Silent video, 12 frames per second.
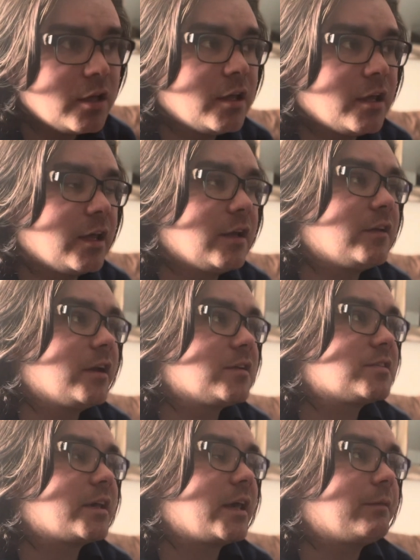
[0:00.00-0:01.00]
He did
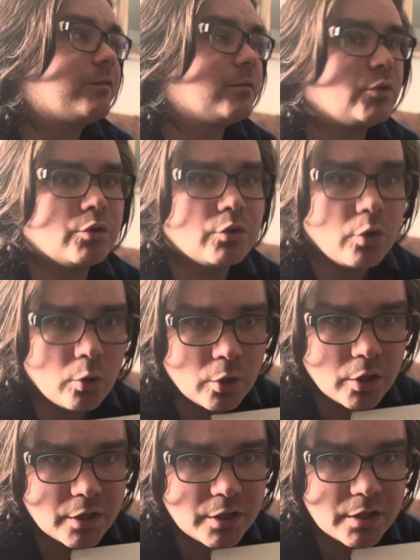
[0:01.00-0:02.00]
Escape from New
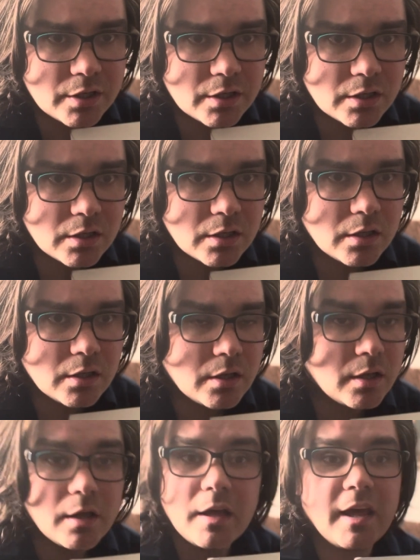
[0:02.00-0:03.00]
York.
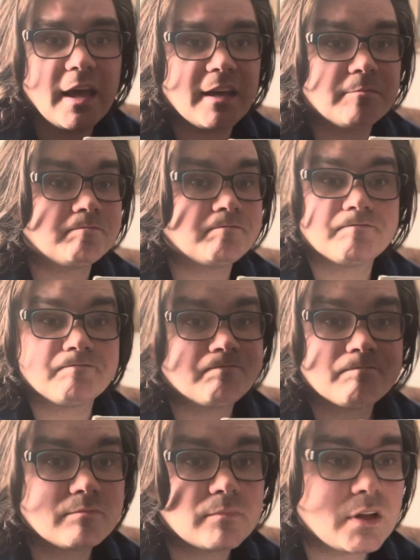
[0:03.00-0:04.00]
And
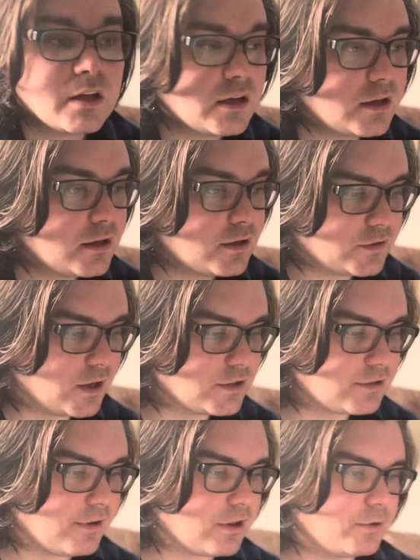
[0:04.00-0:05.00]
tons
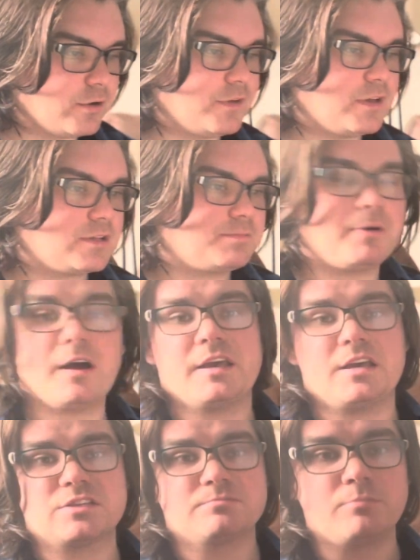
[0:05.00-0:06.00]
of other movies, but
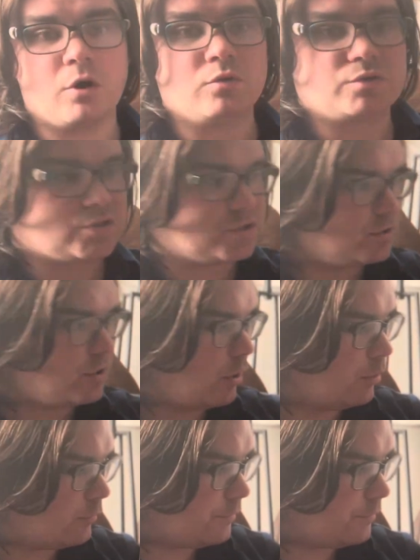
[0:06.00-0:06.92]
he's most known